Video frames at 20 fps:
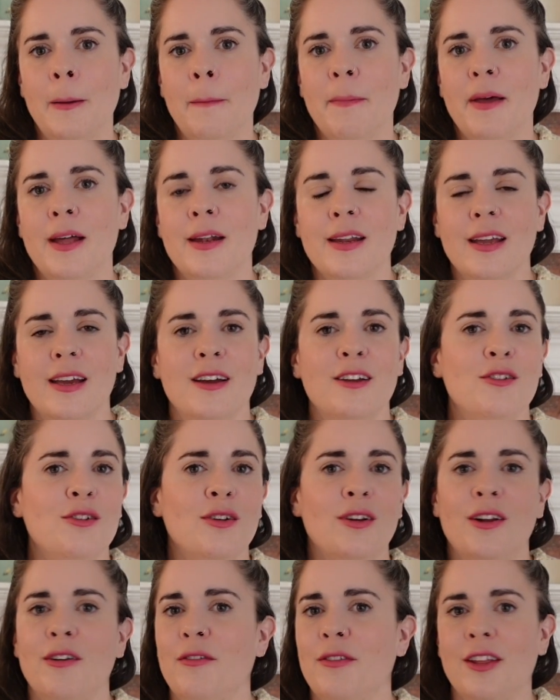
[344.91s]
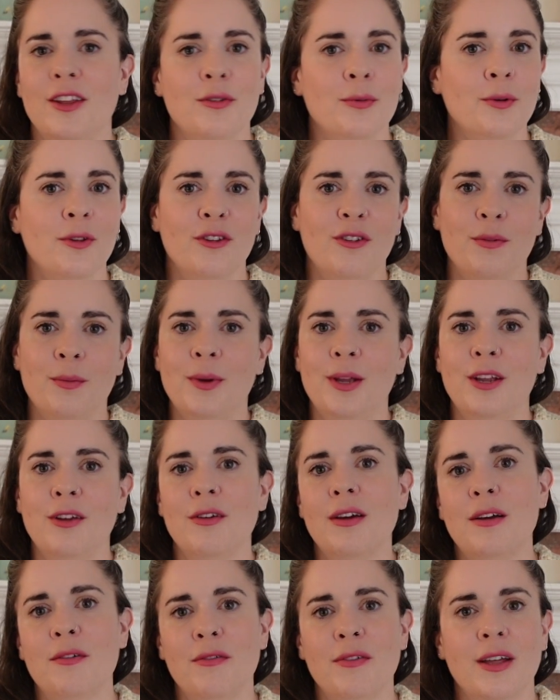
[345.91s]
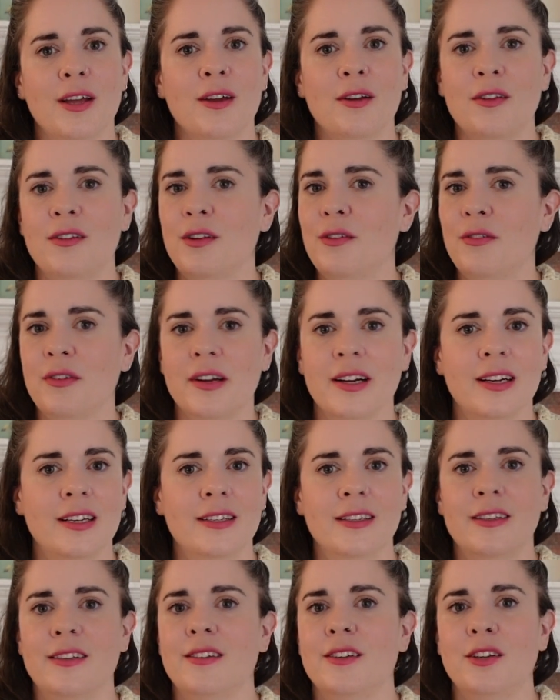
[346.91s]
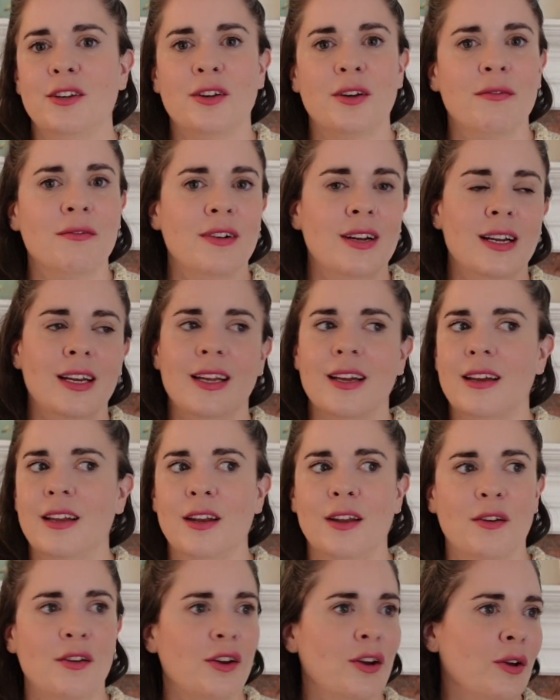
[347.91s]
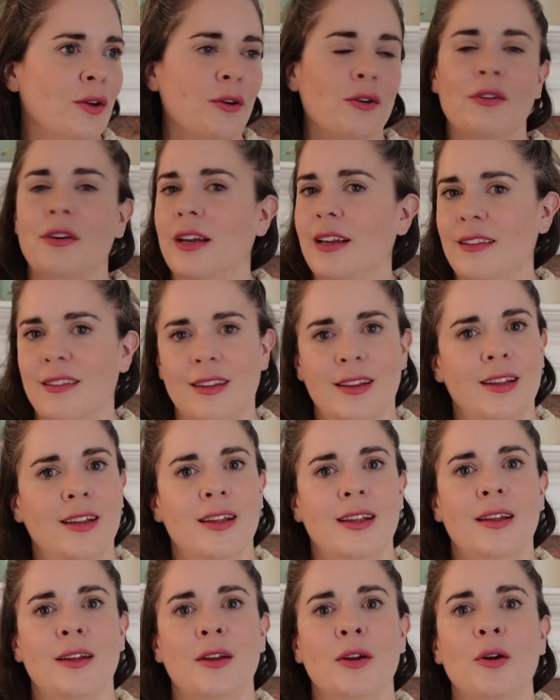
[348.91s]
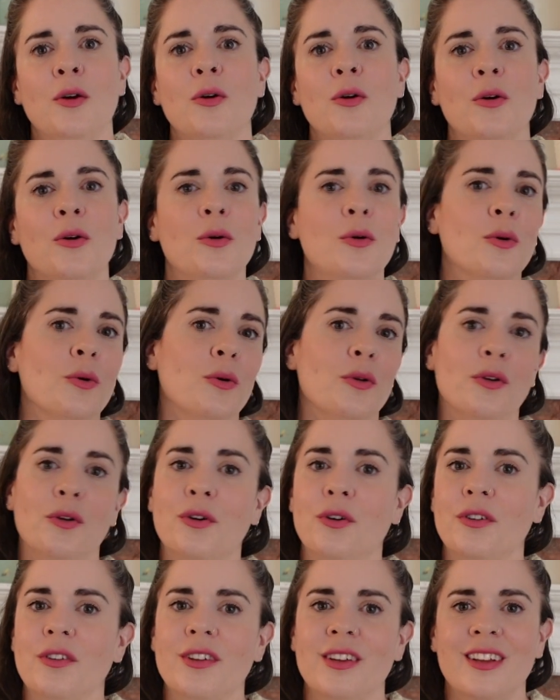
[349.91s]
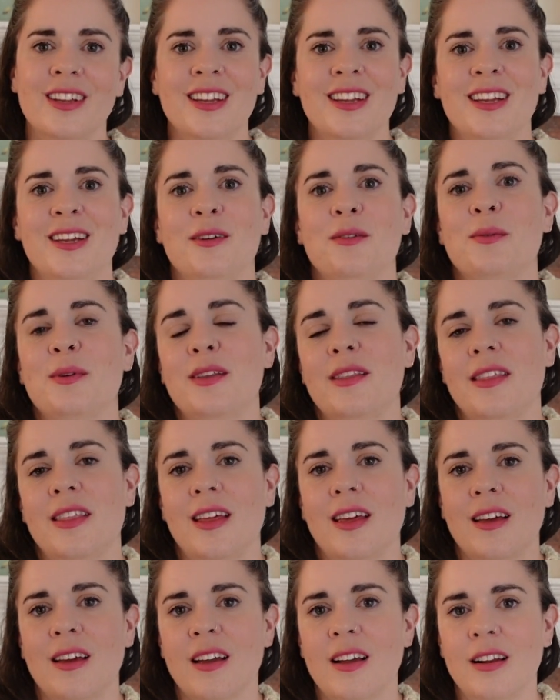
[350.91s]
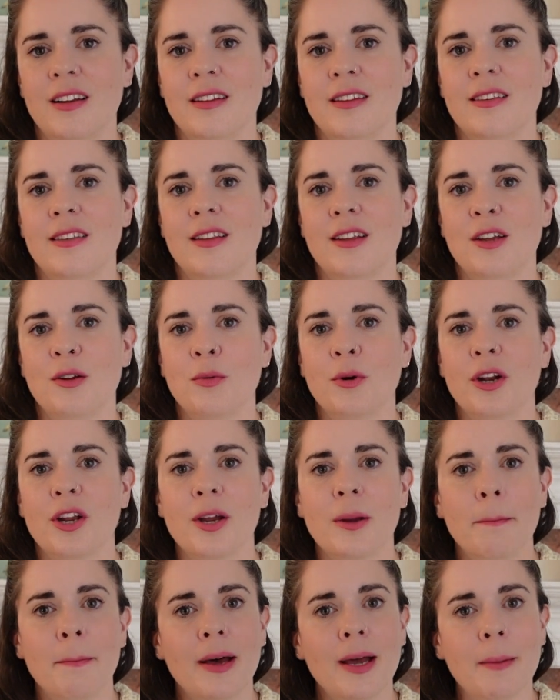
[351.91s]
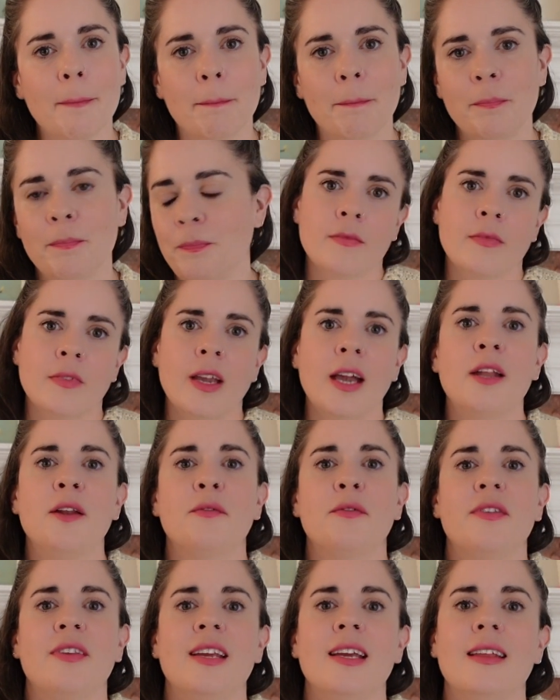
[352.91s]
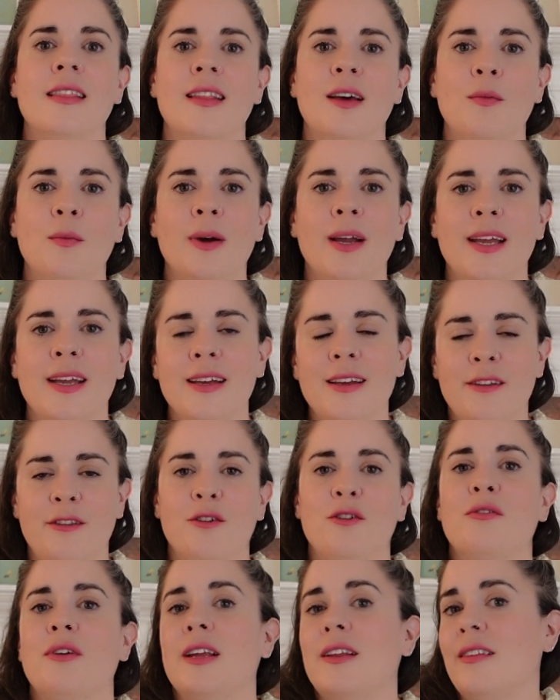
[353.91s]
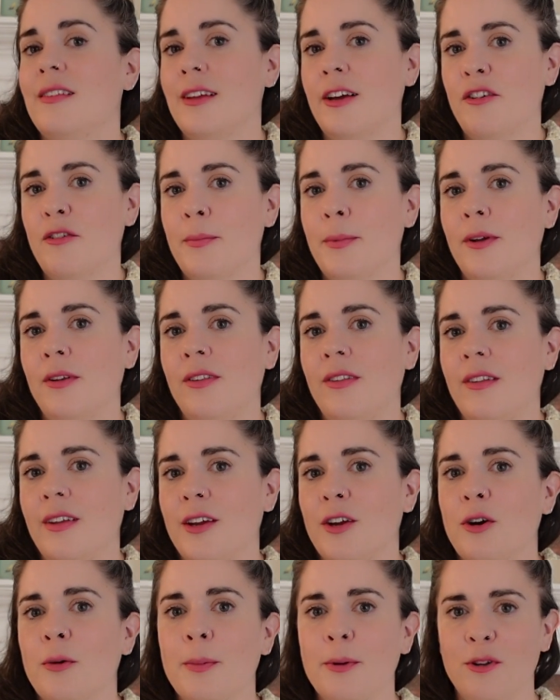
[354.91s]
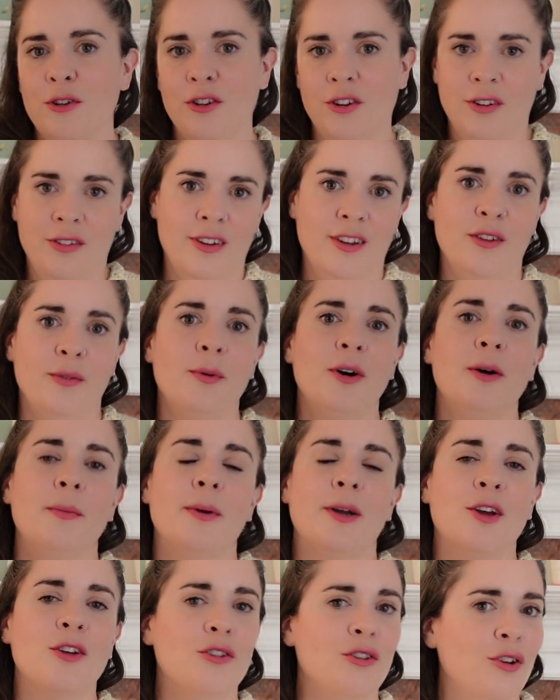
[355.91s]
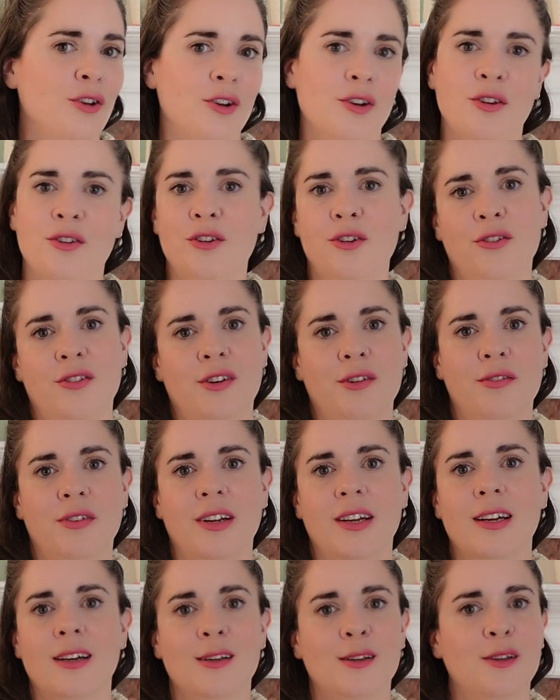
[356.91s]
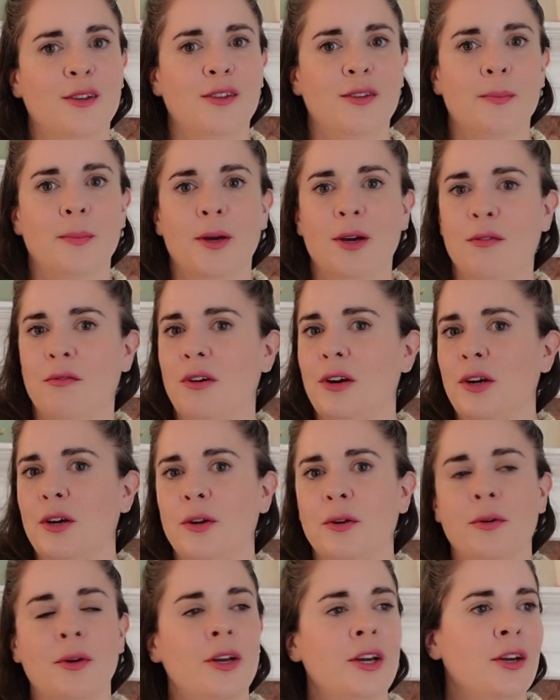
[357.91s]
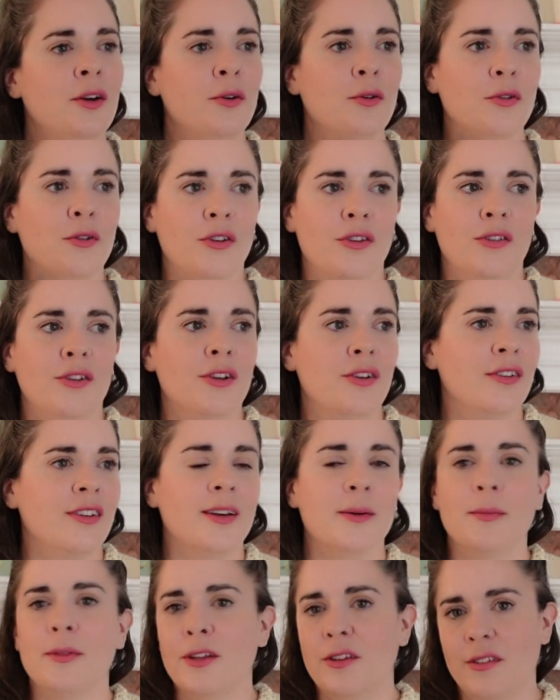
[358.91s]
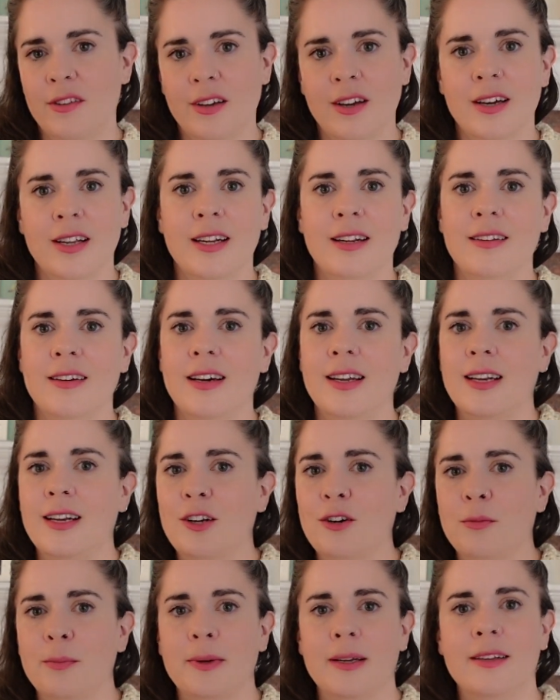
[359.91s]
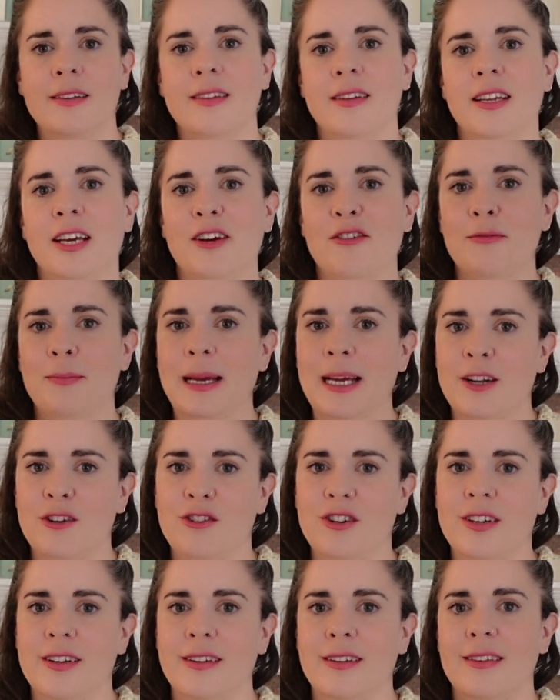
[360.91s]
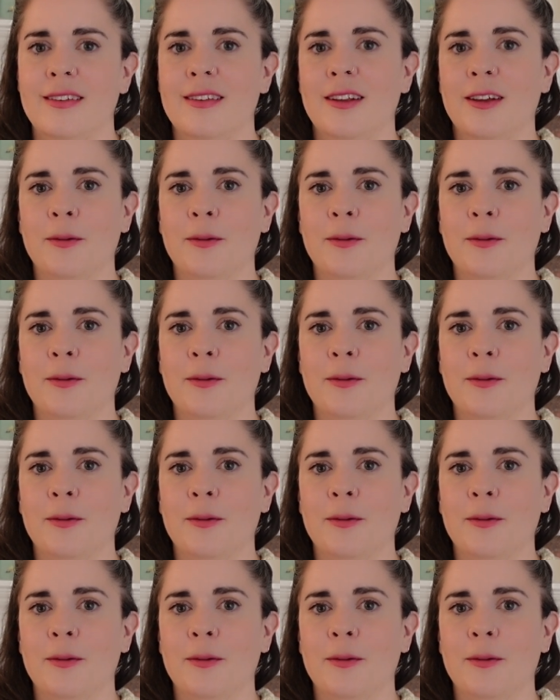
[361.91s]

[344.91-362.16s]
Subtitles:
And yeah, I do love these ones where you have like different colours, so you can really kind of go crazy or not with the colours that you want to combine. And obviously in that way is a great stash busting opportunity as well, because you could do different colours per row, or just using up those tiny little bits and have patches.